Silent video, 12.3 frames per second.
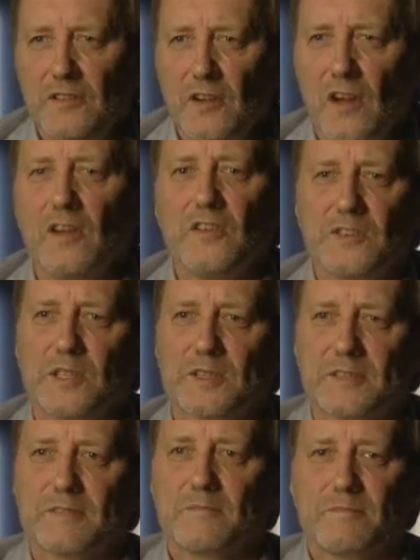can't just
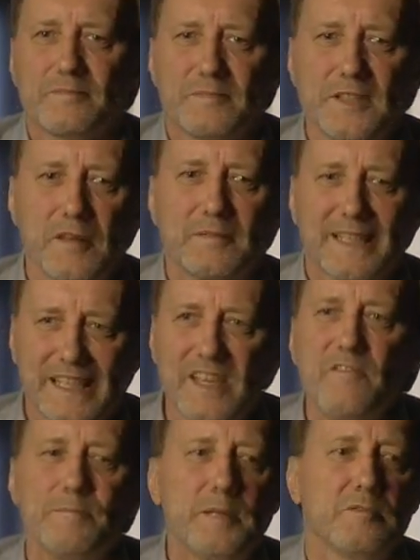
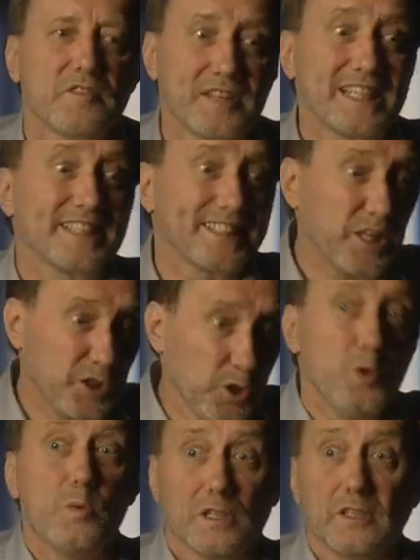give people things and say,
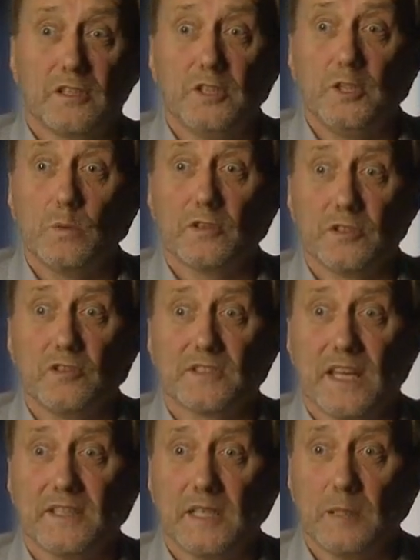you will use
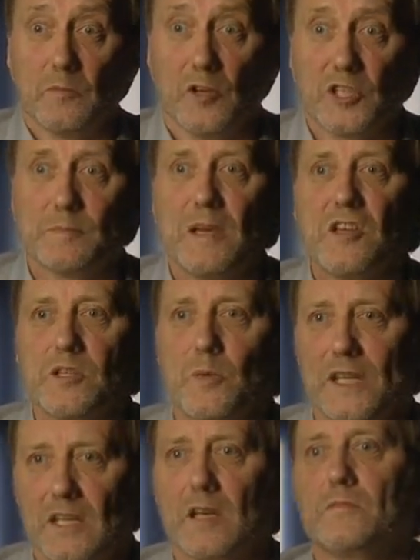that anymore, especially when
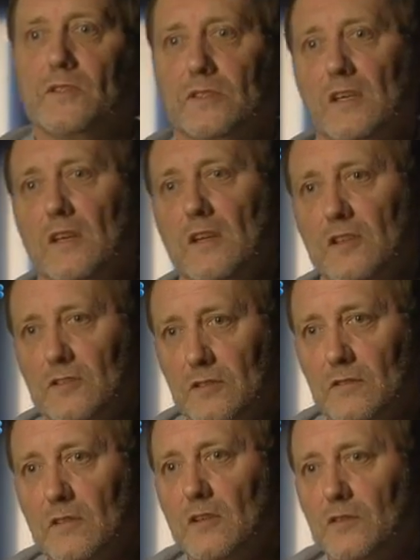it comes
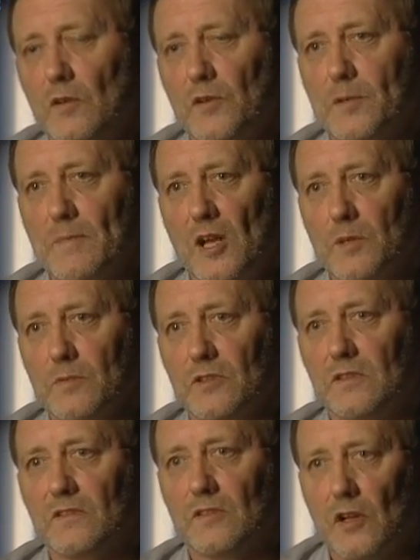to knowledge management.
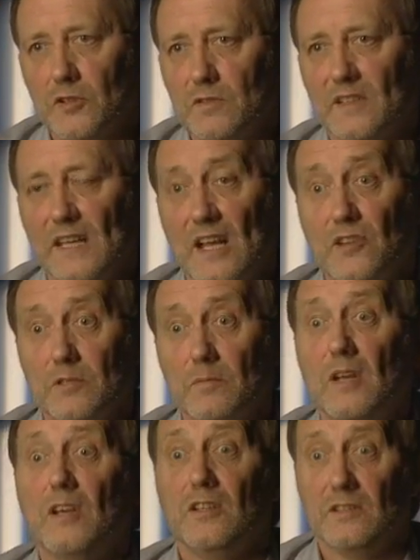You've got to engage them,
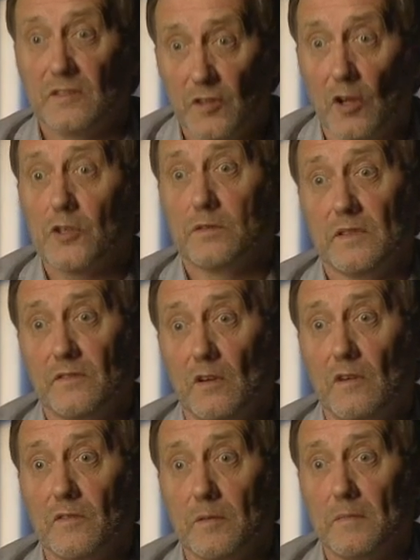you've got to
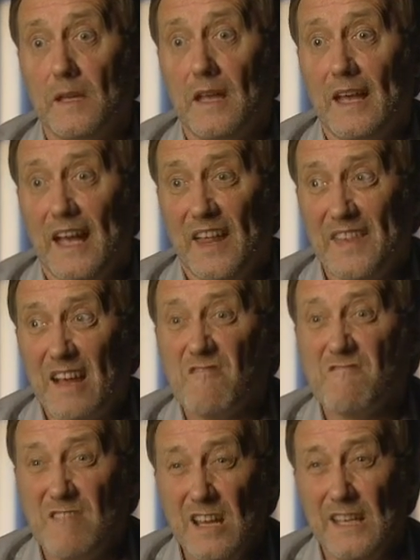involve them. And that
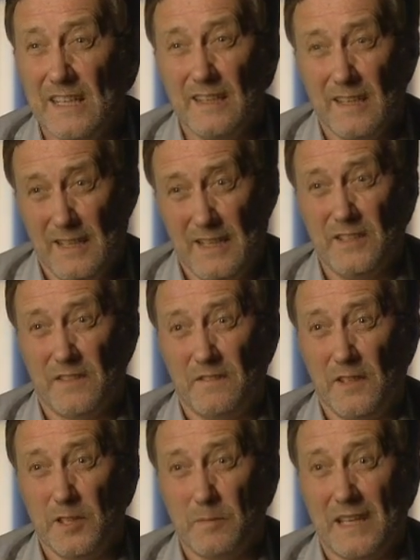really is the
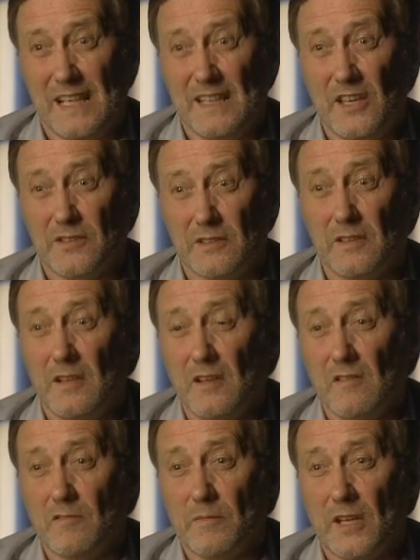fundamental lesson
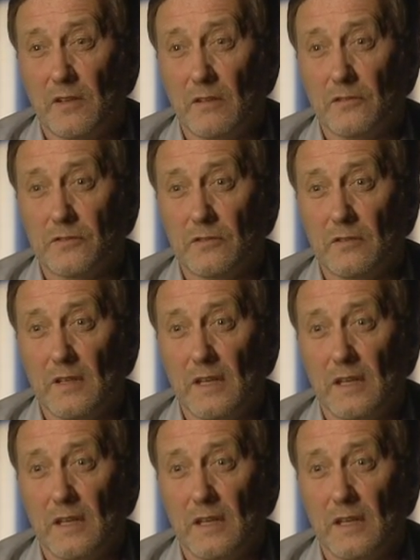from that whole story.